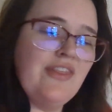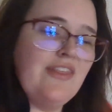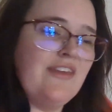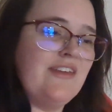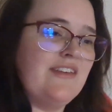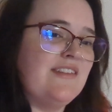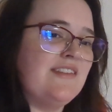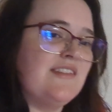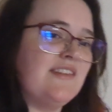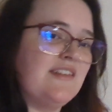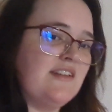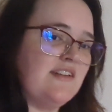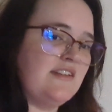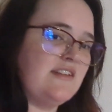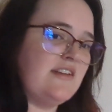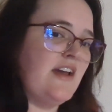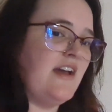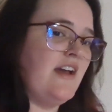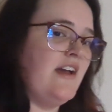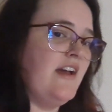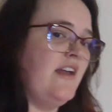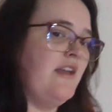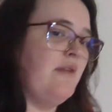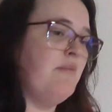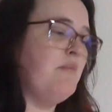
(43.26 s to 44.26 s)
this
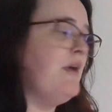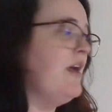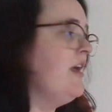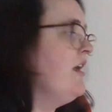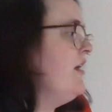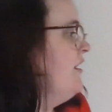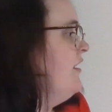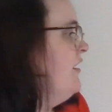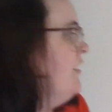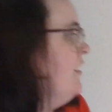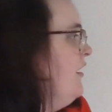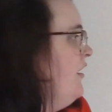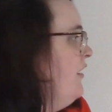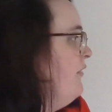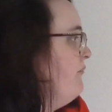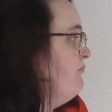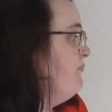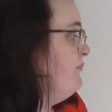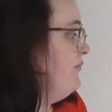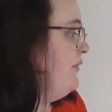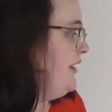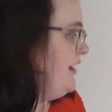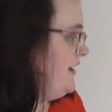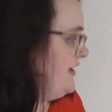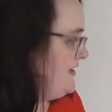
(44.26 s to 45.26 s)
time,
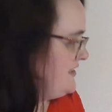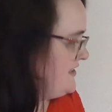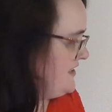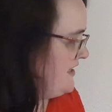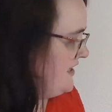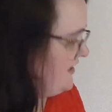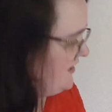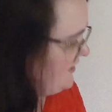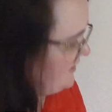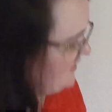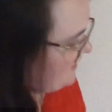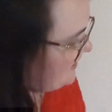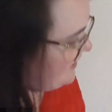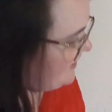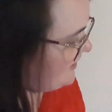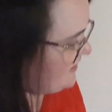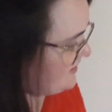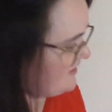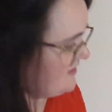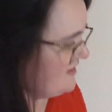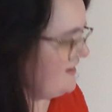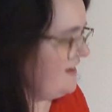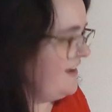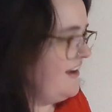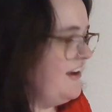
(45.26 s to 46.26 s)
but
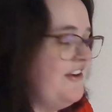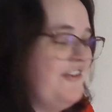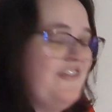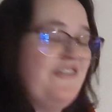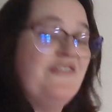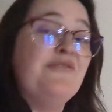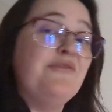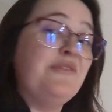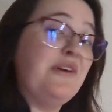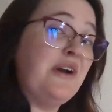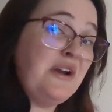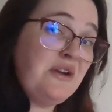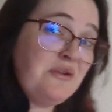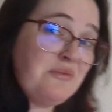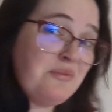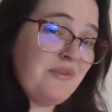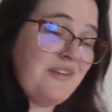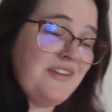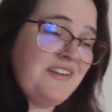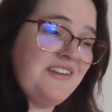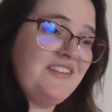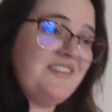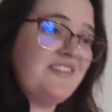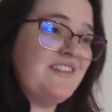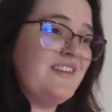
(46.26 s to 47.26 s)
it's got a
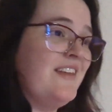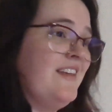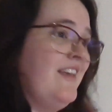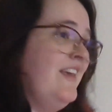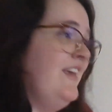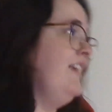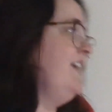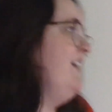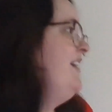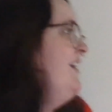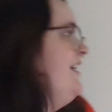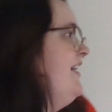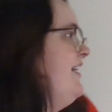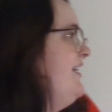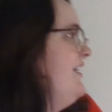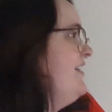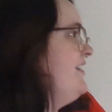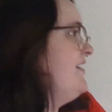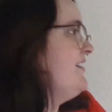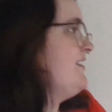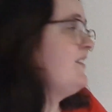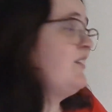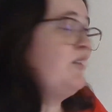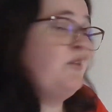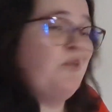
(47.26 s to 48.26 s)
fireplace
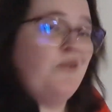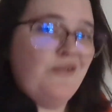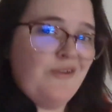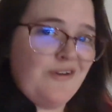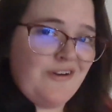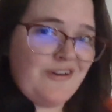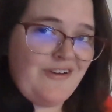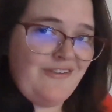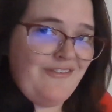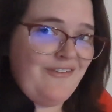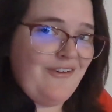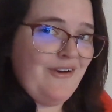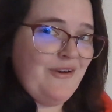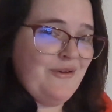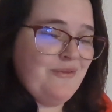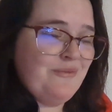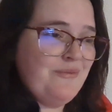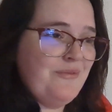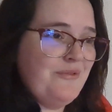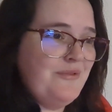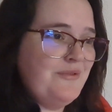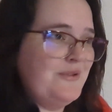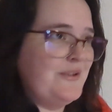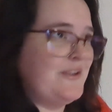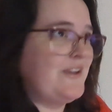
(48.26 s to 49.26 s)
and it's a corner room,
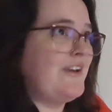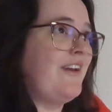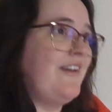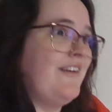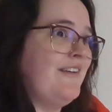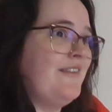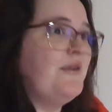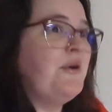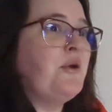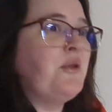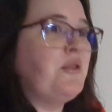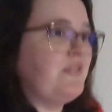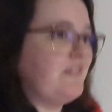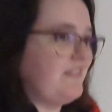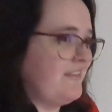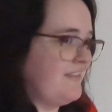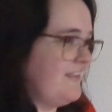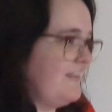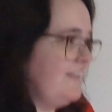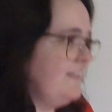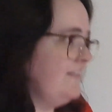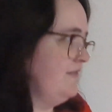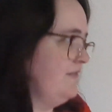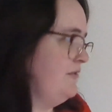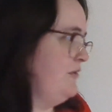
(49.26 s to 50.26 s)
which
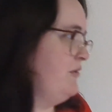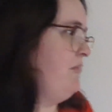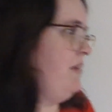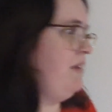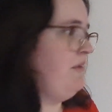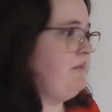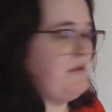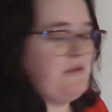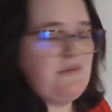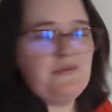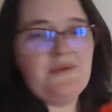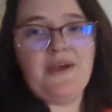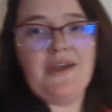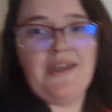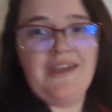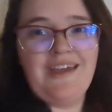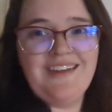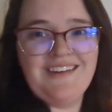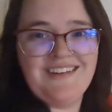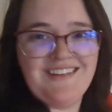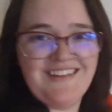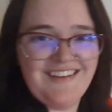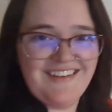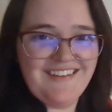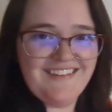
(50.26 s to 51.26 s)
was what made me pick
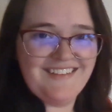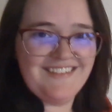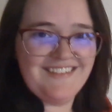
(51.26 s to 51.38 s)
it.